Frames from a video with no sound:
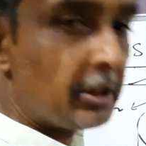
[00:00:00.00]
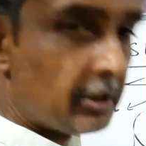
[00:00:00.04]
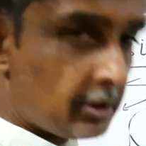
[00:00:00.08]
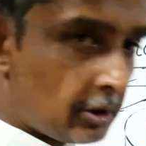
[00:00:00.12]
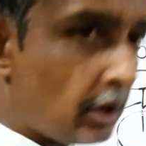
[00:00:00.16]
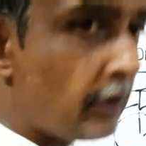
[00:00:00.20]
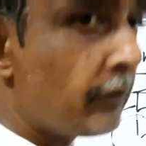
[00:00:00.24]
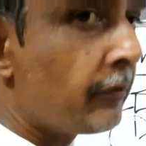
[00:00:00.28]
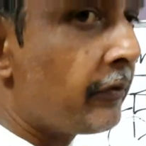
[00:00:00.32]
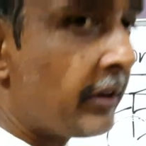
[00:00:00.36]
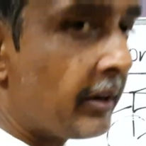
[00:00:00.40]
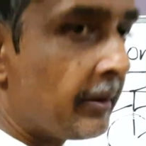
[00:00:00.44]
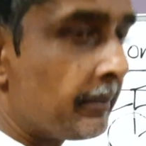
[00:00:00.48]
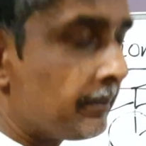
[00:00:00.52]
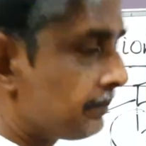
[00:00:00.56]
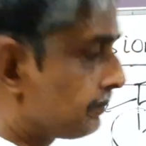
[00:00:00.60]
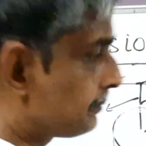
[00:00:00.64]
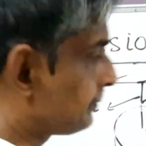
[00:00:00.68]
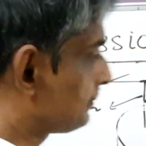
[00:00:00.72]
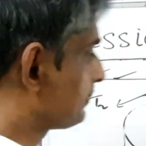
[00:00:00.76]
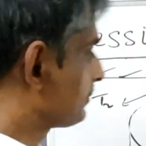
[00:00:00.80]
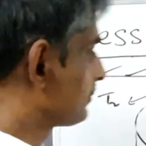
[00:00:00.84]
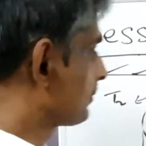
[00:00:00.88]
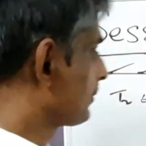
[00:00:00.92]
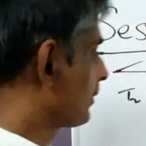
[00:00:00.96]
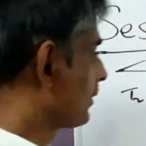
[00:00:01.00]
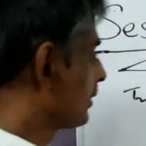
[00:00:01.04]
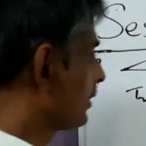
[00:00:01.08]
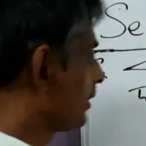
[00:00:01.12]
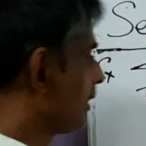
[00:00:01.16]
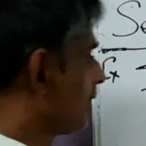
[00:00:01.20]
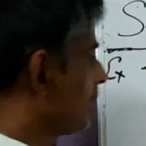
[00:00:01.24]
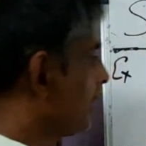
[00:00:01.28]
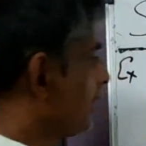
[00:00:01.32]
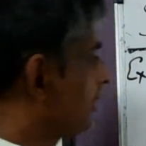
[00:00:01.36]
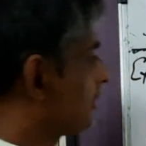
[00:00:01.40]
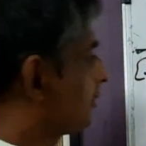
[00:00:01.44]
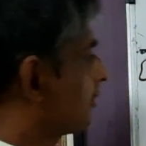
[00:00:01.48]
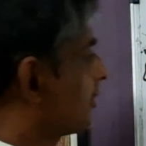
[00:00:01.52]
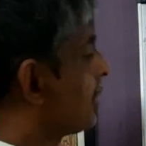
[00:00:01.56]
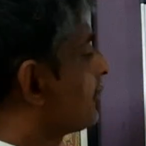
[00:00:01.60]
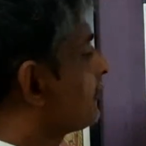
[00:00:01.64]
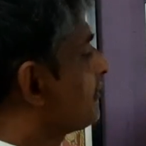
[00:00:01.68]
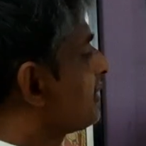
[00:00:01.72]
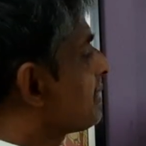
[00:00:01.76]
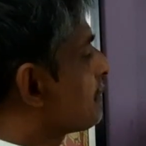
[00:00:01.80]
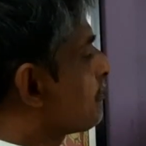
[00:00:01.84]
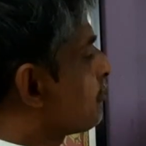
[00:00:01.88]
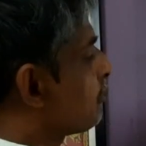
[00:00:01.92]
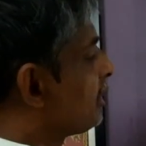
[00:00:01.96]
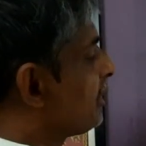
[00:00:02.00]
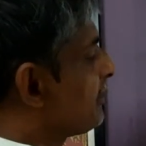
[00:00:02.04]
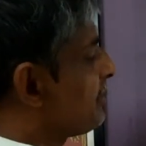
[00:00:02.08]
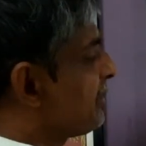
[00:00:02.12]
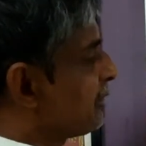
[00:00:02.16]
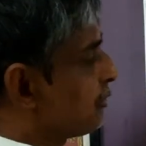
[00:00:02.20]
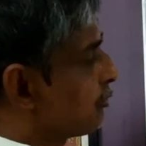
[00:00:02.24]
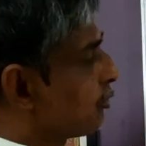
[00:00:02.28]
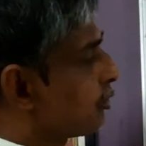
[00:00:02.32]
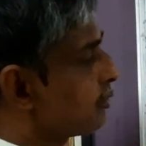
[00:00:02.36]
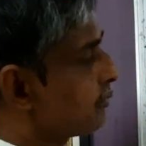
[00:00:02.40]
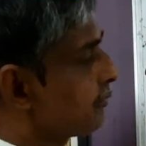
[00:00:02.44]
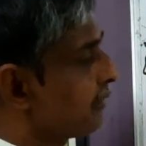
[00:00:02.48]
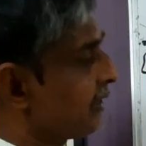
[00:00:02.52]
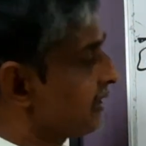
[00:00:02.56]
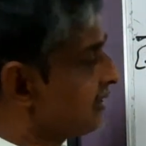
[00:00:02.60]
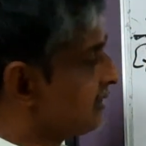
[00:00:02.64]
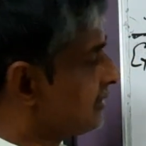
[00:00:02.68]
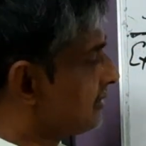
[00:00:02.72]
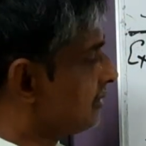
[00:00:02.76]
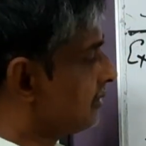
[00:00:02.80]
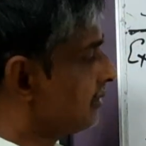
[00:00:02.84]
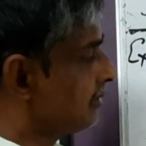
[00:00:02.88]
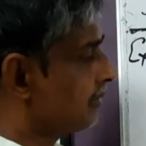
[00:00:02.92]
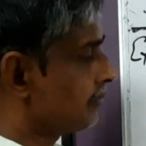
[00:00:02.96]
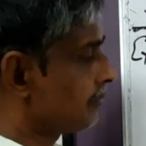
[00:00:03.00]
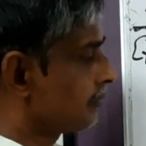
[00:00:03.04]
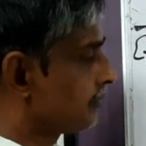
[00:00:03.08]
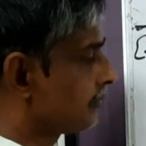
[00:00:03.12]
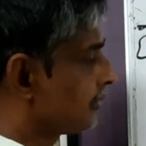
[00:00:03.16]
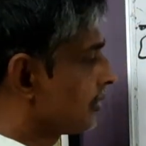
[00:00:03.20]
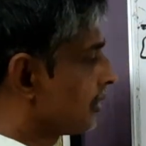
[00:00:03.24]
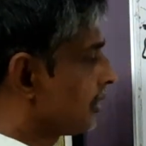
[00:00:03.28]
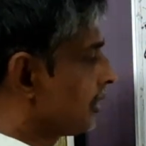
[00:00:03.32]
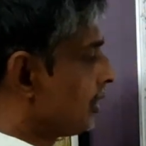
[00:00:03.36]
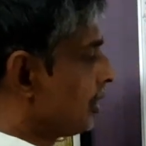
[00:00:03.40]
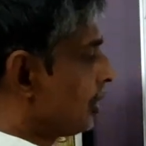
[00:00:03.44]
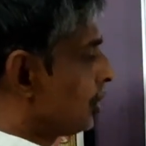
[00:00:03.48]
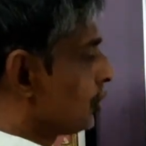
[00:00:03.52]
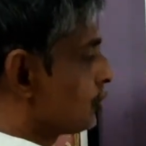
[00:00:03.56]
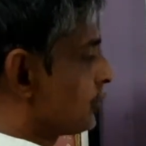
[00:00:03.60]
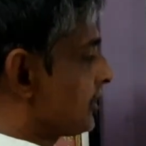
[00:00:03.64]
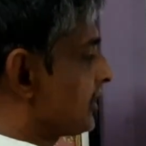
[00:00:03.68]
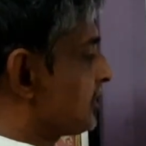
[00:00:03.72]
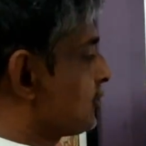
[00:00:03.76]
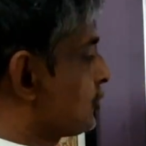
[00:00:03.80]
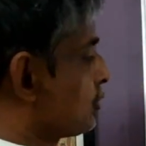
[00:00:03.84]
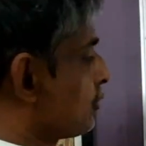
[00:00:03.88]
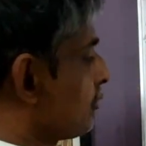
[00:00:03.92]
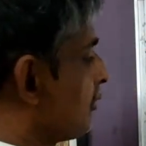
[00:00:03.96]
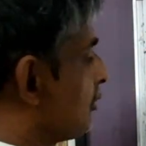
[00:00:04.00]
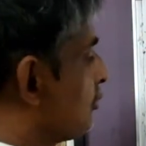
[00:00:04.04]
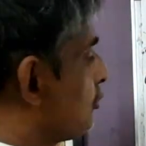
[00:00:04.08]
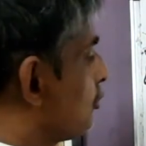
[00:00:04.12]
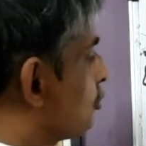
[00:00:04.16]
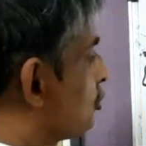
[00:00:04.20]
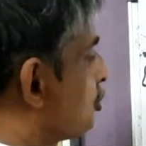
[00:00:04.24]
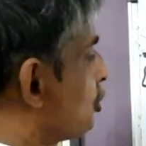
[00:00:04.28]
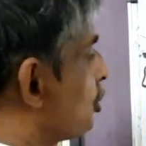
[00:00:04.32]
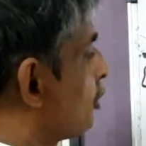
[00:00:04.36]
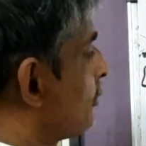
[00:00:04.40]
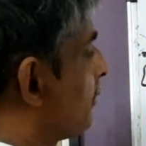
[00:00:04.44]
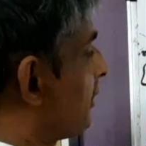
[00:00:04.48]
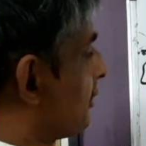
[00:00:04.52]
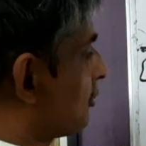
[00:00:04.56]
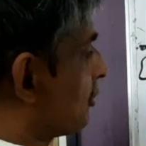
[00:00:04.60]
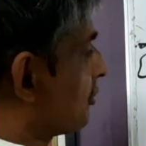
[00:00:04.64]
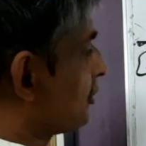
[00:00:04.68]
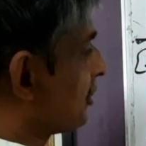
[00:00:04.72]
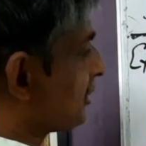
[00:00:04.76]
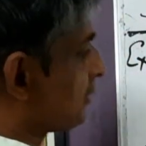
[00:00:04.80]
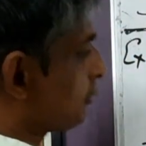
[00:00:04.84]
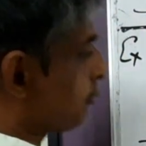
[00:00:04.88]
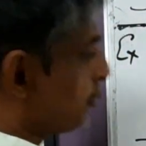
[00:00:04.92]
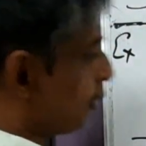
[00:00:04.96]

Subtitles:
in ground frame. In ground frame, pulley P2 is fixed. So S2 will do 0 work on this